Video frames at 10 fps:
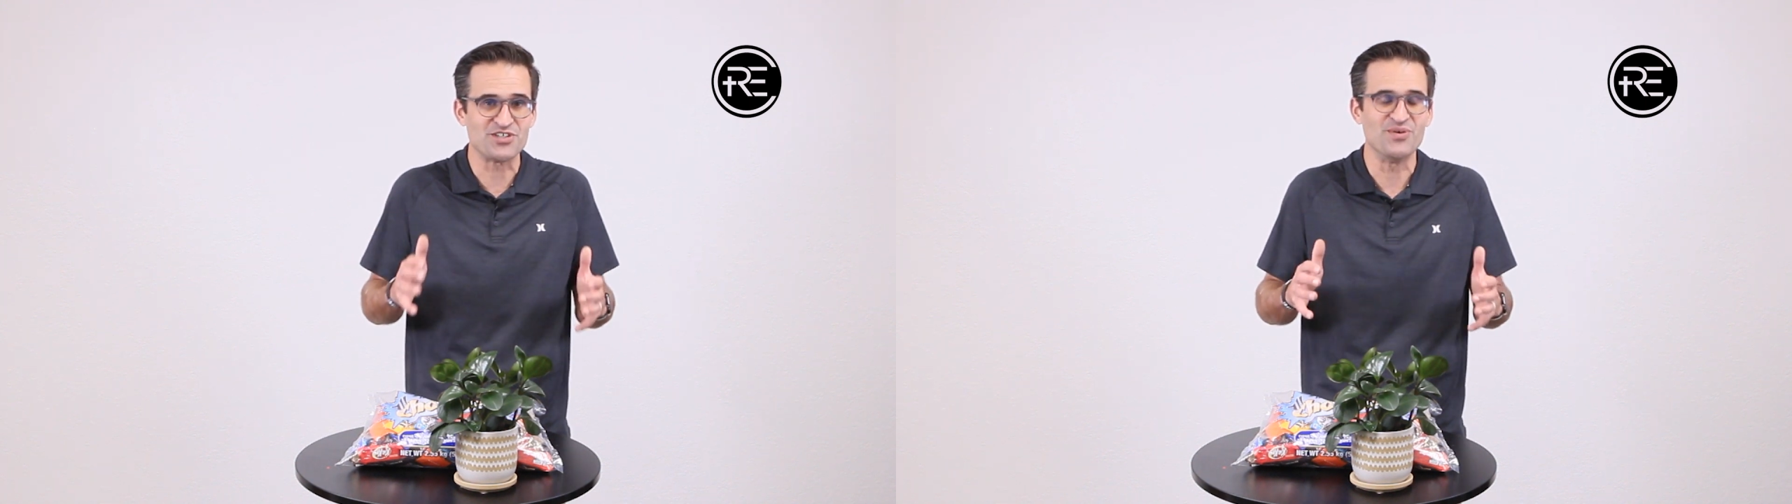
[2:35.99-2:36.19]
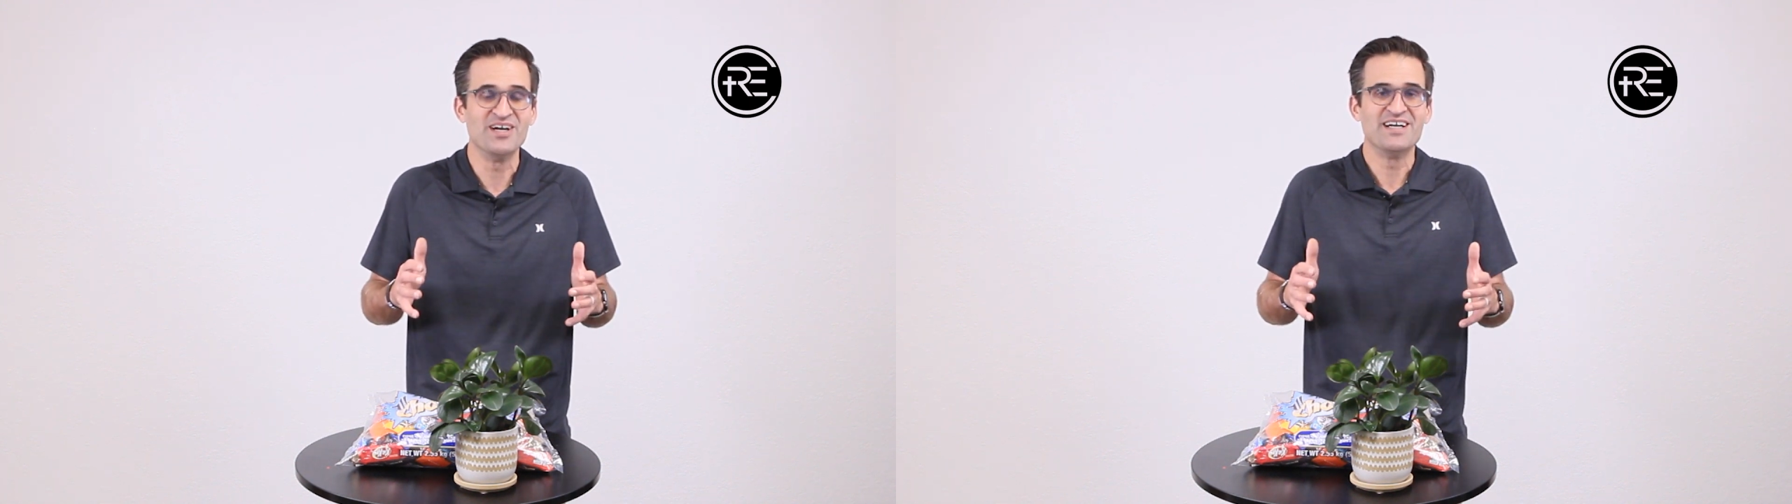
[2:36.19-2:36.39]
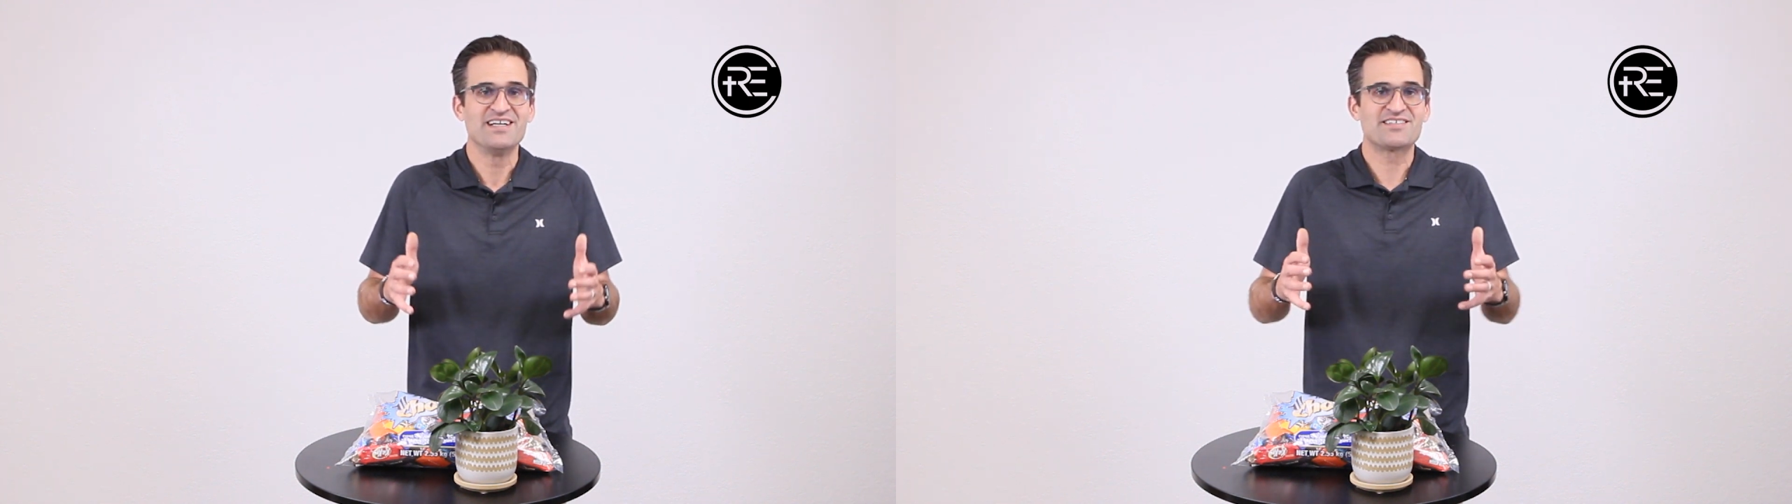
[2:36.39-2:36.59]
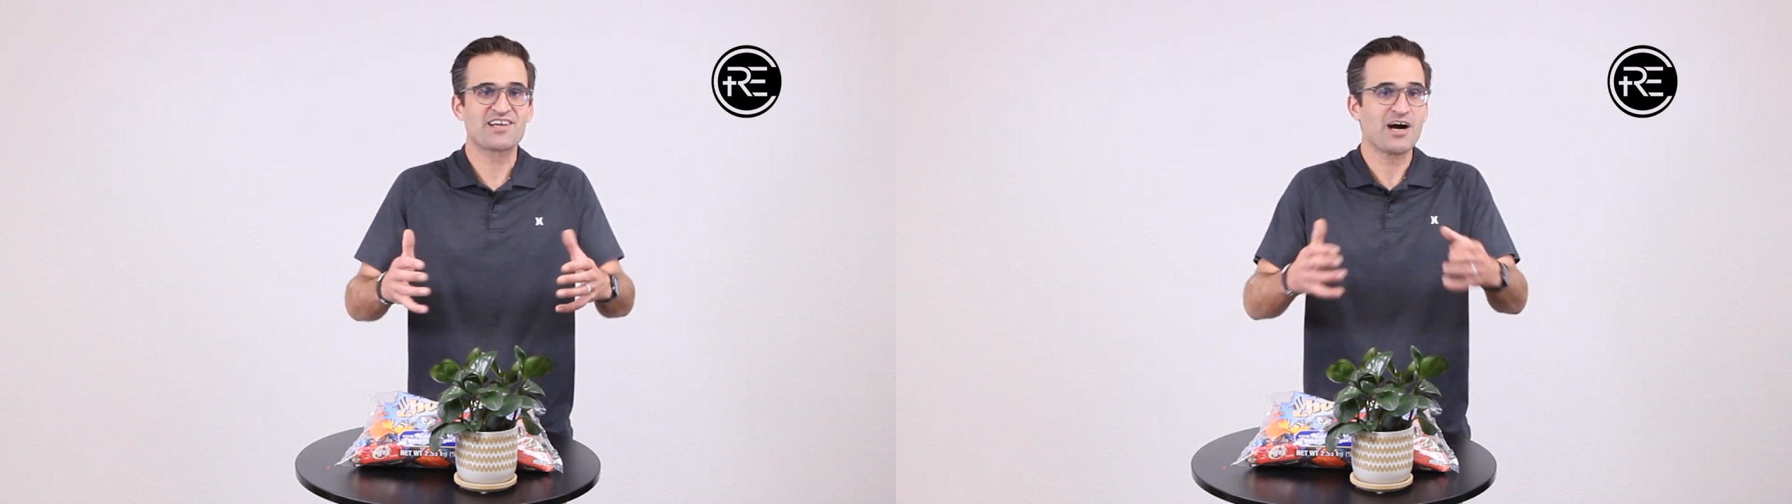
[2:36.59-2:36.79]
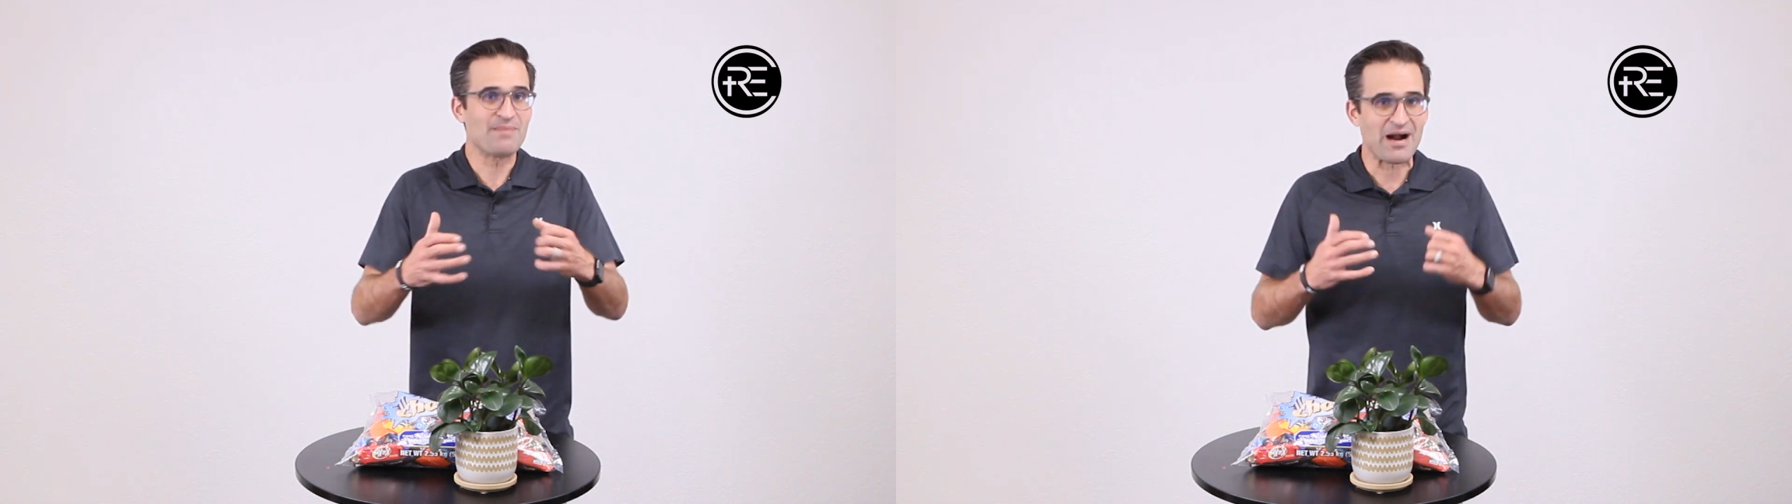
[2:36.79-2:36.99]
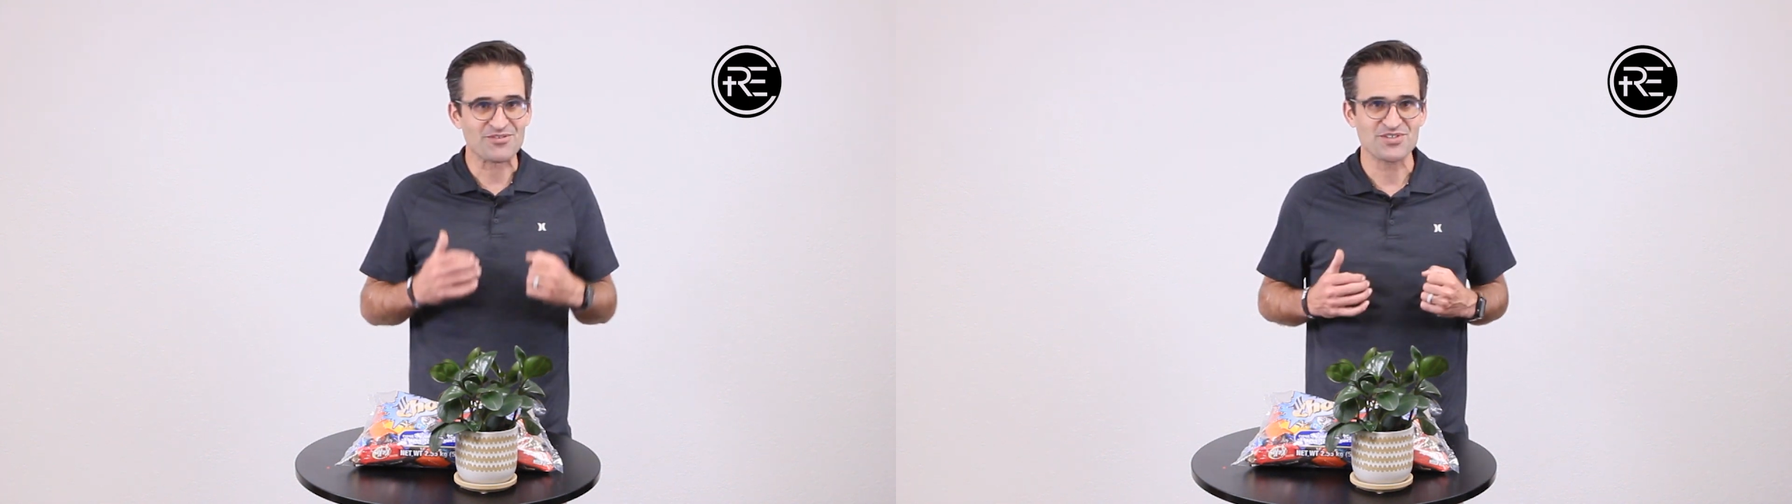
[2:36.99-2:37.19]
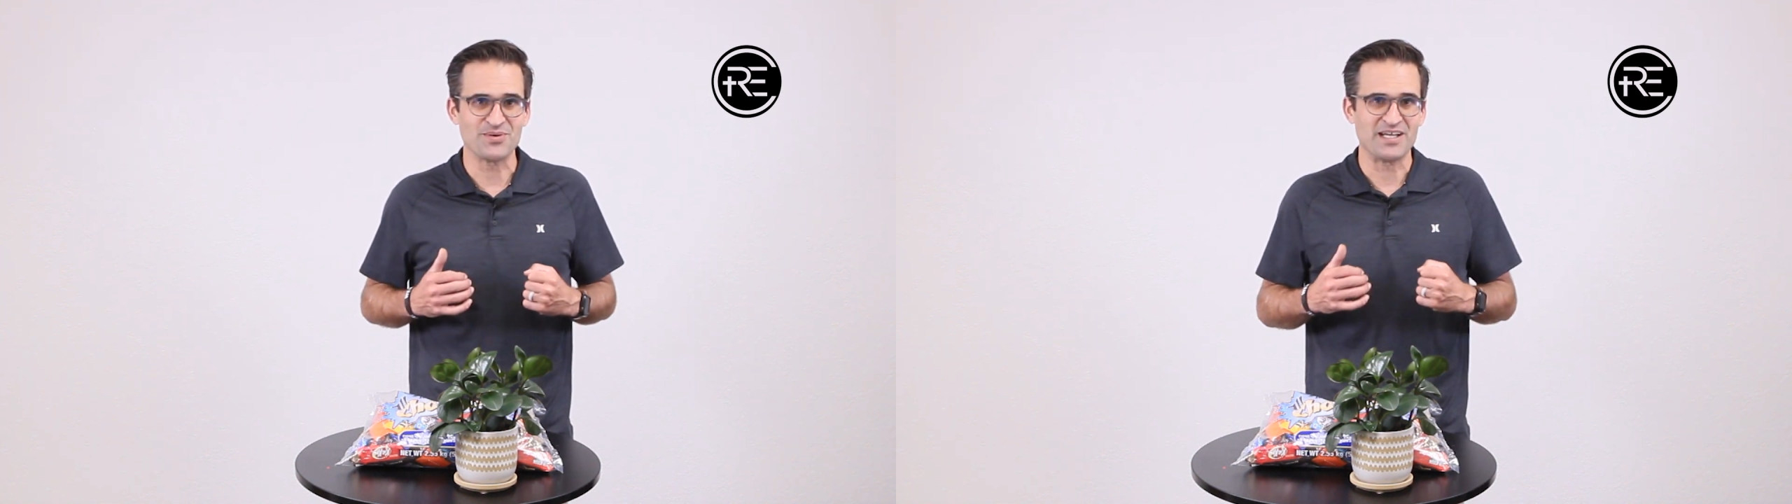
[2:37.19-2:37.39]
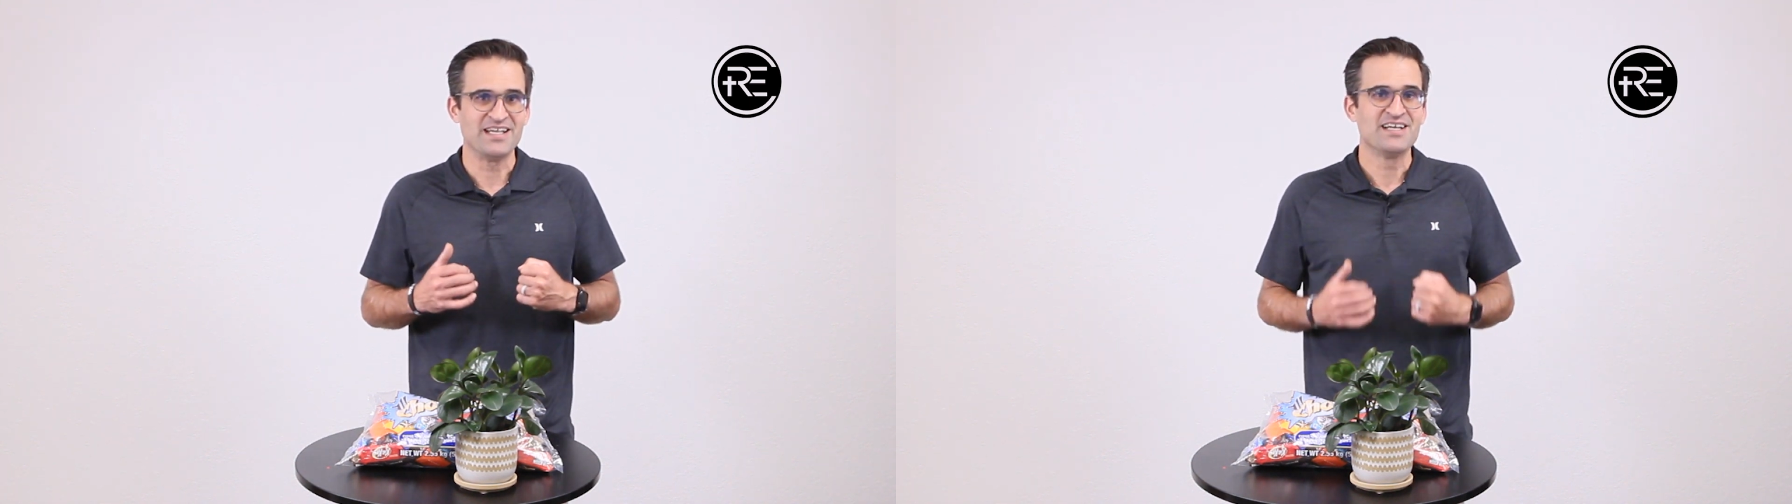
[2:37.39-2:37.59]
you to come out to it,